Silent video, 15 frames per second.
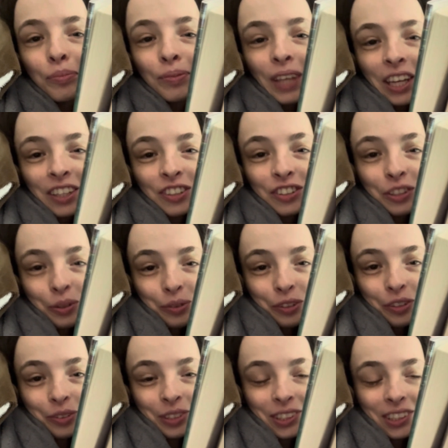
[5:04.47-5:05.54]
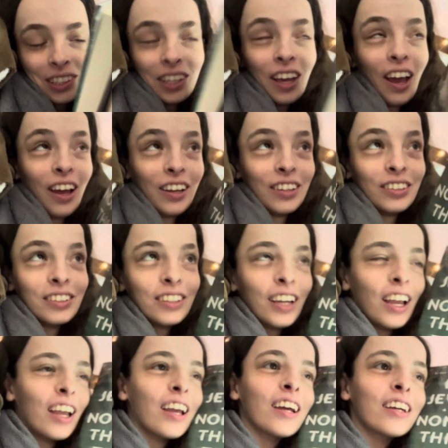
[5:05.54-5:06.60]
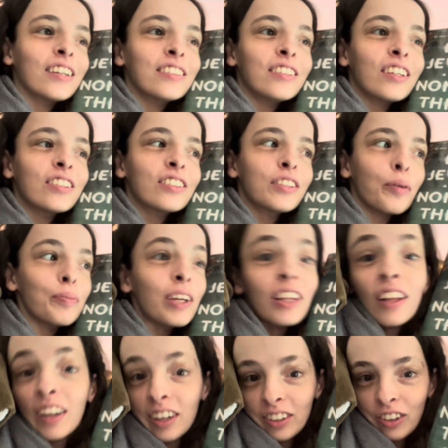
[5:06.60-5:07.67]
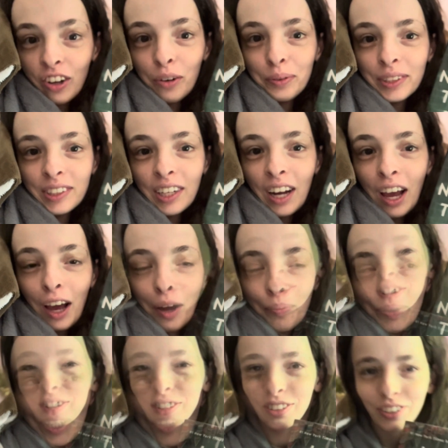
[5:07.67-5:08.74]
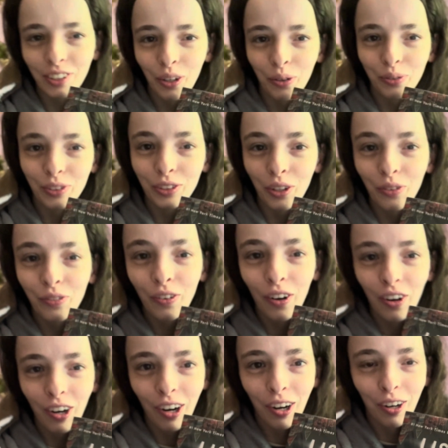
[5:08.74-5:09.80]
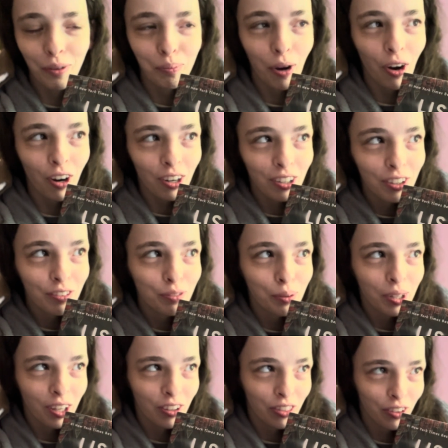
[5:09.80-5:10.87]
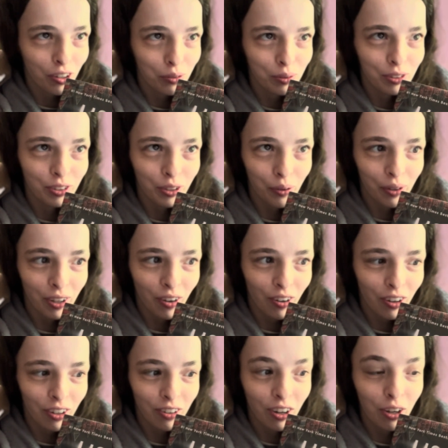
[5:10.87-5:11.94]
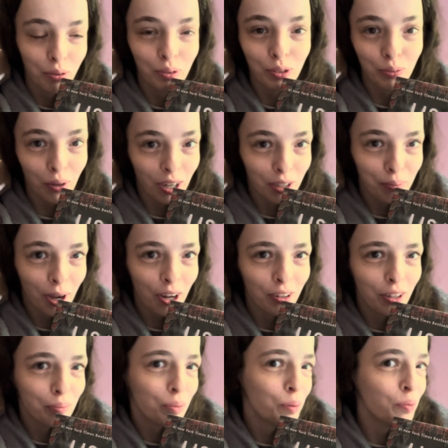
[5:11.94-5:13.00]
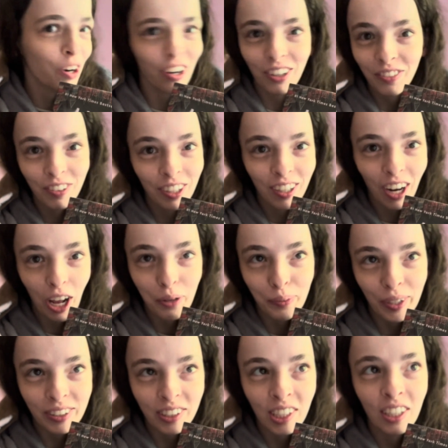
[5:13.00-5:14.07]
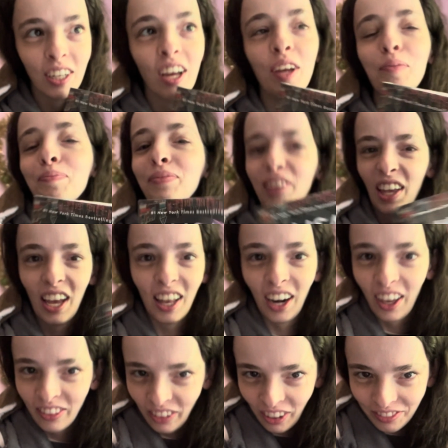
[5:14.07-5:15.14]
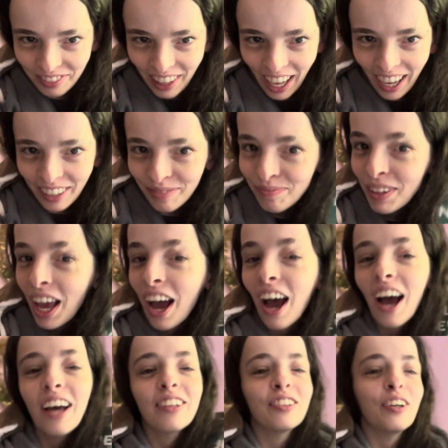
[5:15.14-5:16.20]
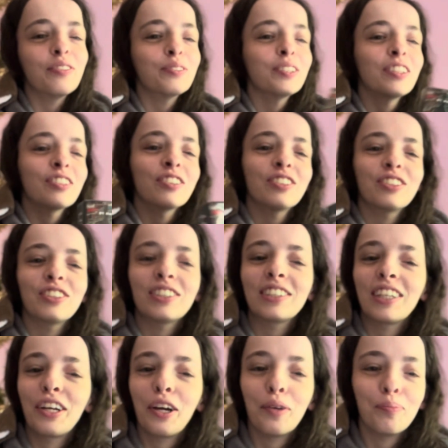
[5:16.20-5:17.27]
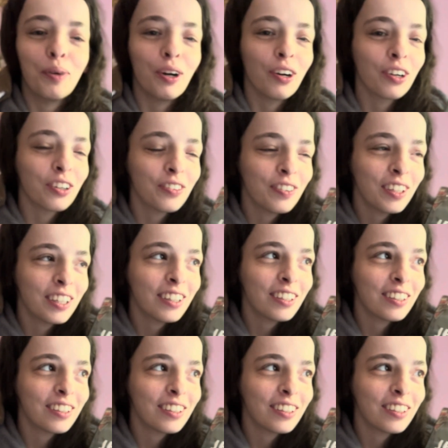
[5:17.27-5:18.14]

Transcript: getting so close to the end, and something that I thought was going to happen. So far, part of what I thought was going on, I was right about, but part of it I wasn't, and I love that. I love when there's just like a part of it